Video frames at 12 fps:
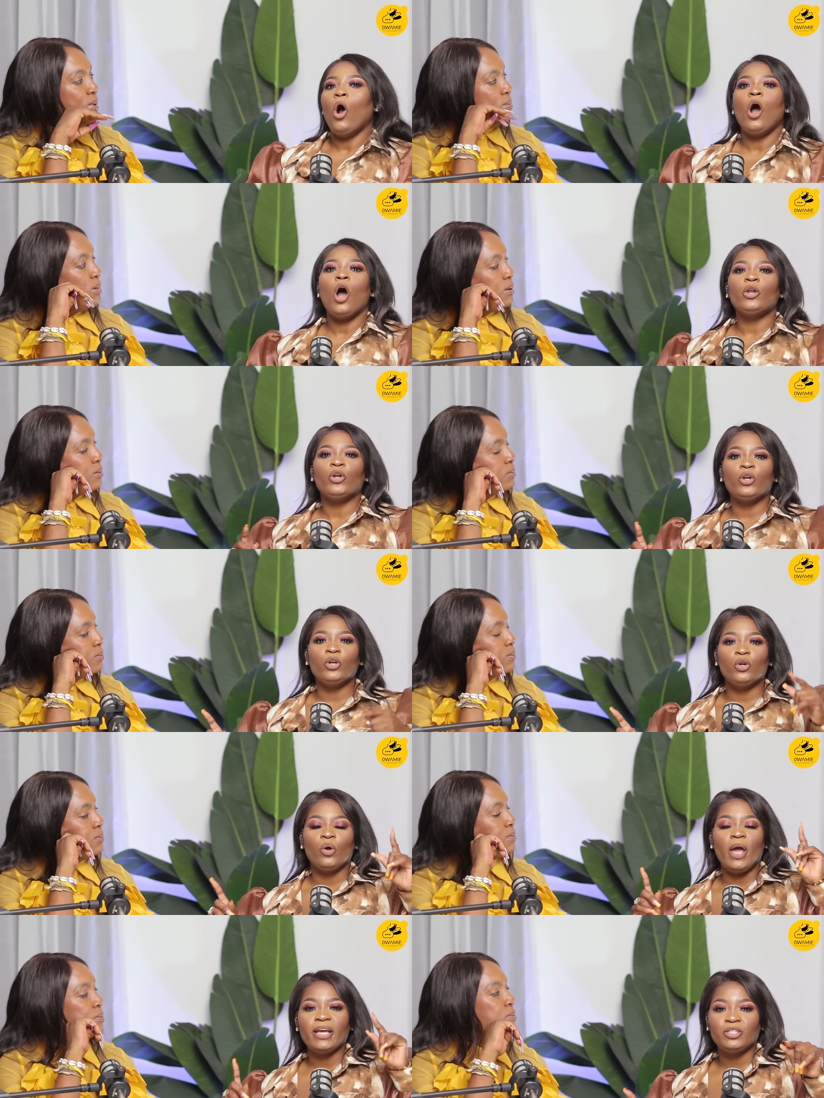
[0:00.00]
Speaker 1: remember. Oh,
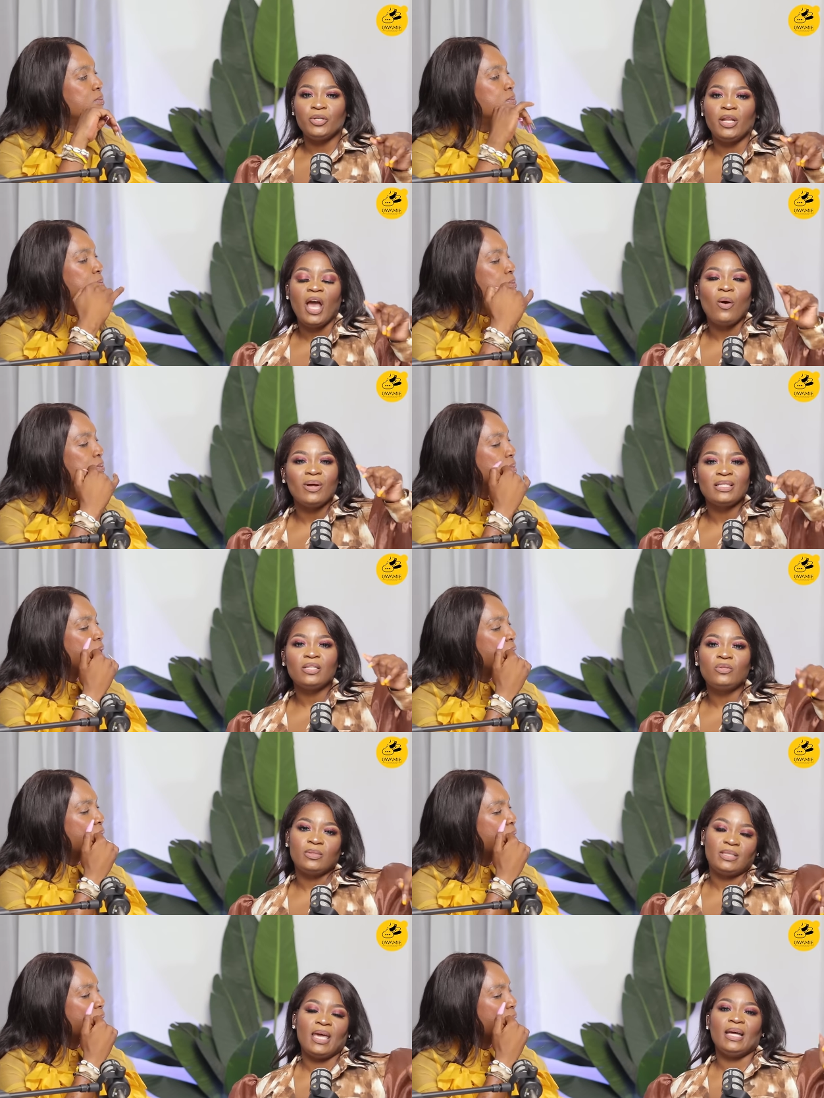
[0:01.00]
no. Actually, I wanted
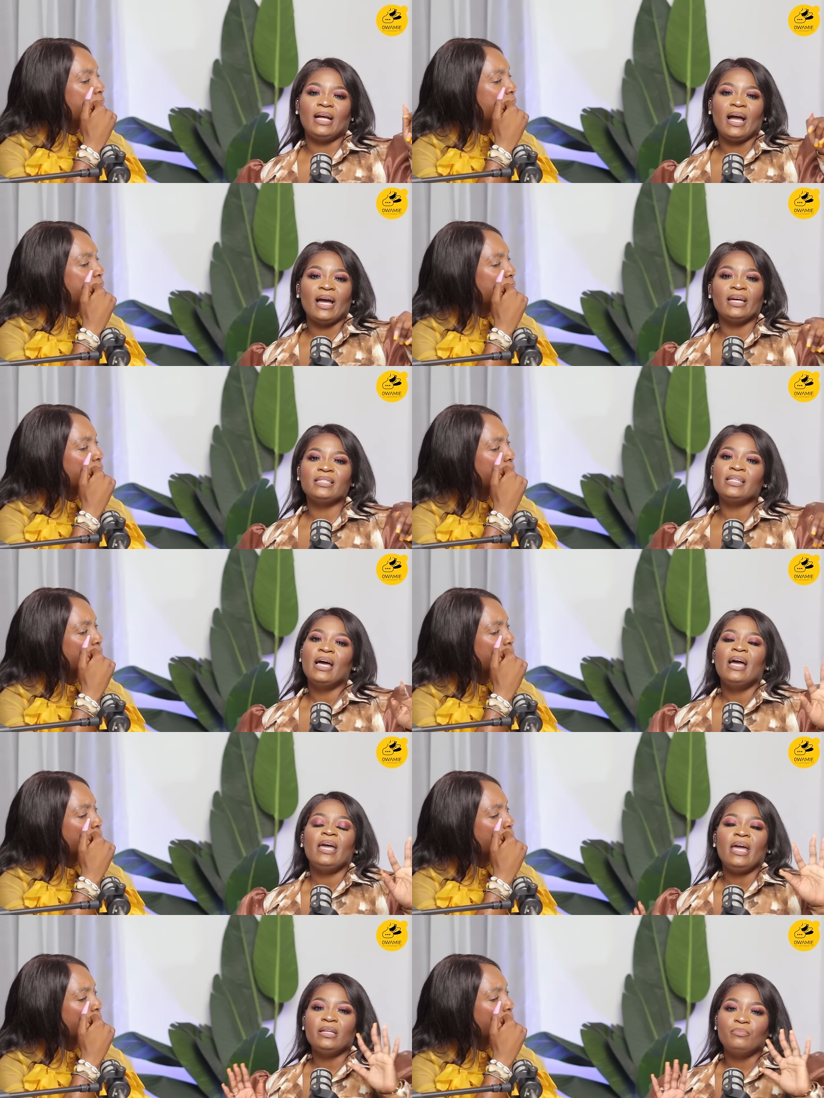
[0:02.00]
to say, guys,
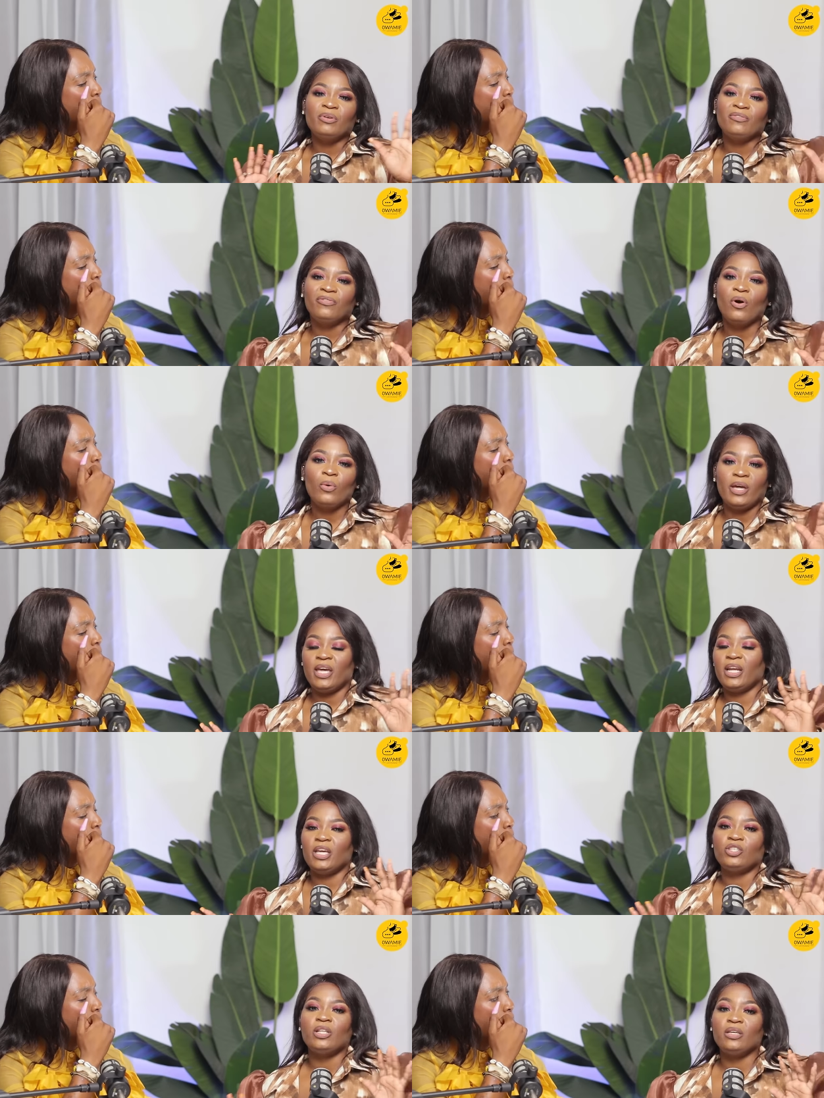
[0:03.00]
and before we
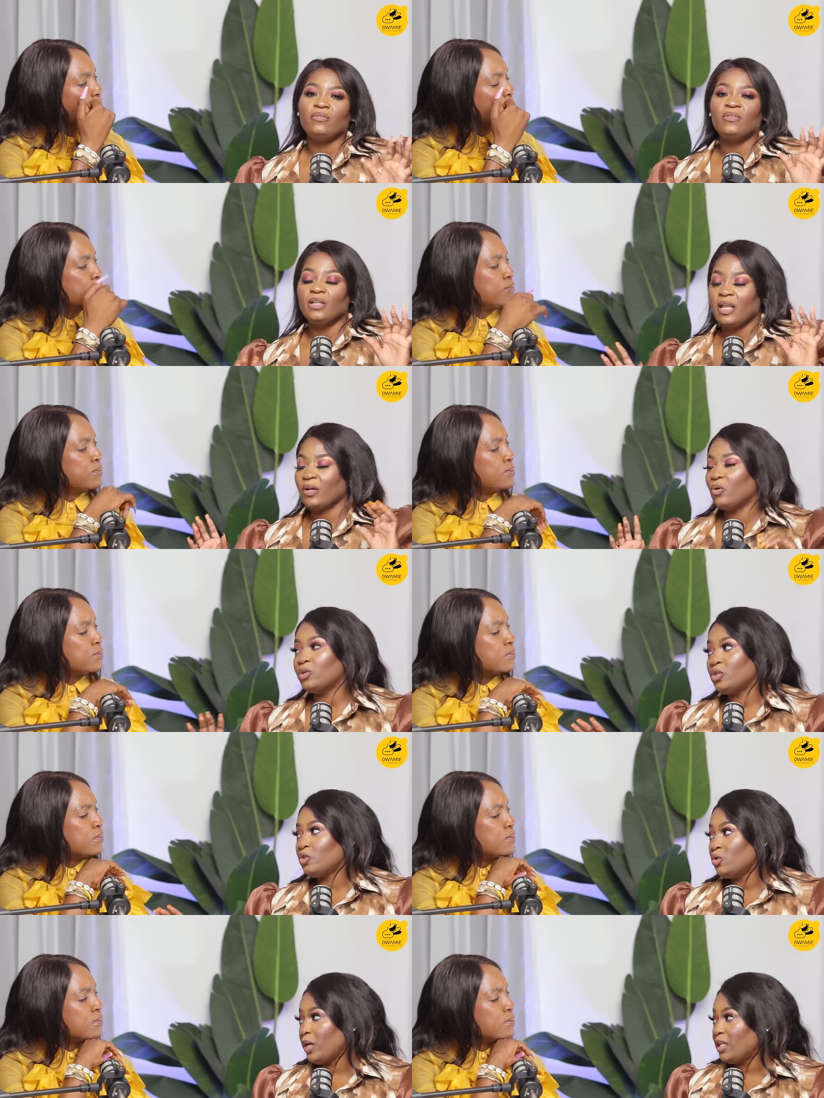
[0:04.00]
can actually even, like,
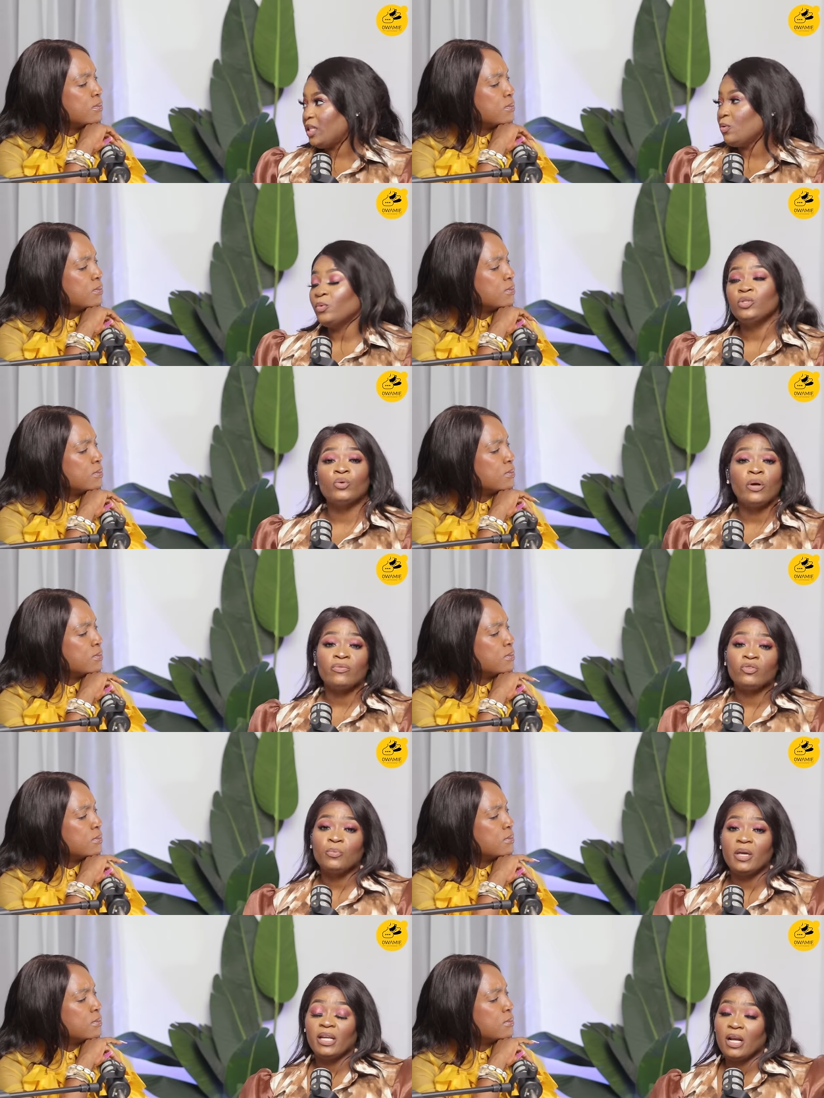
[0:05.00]
continue to anything, we do have
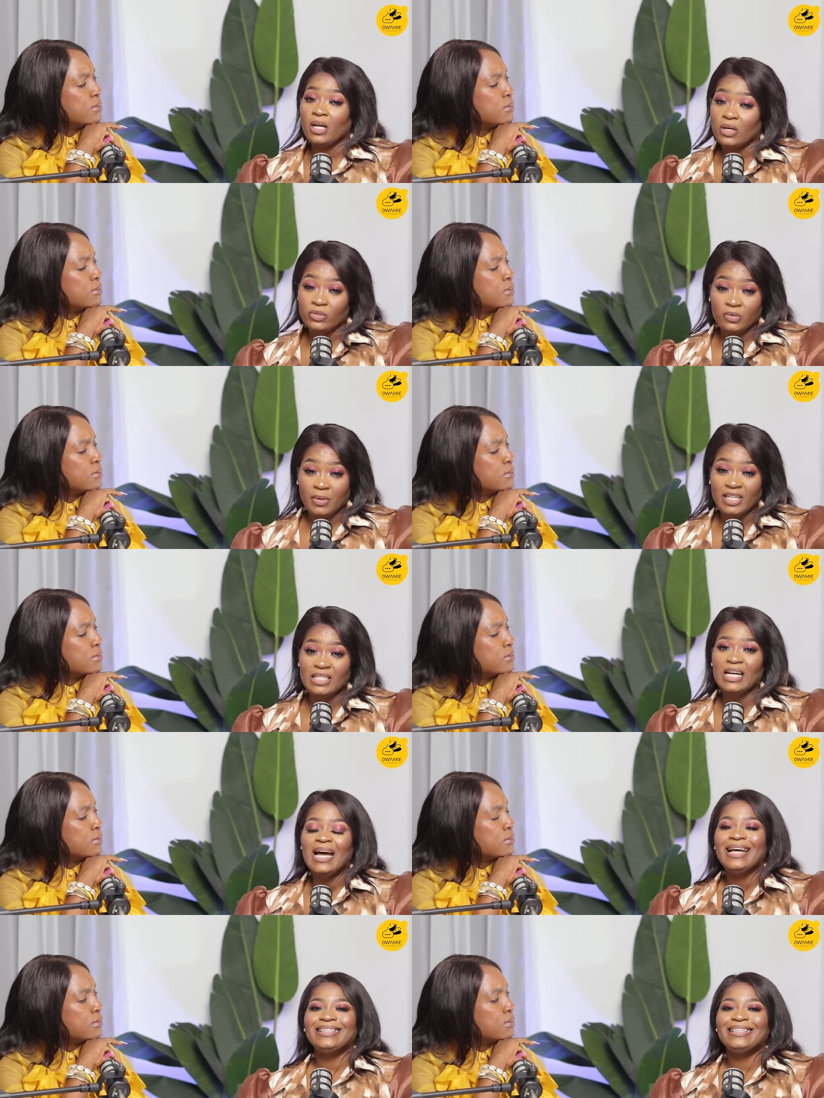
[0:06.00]
to make an announcement.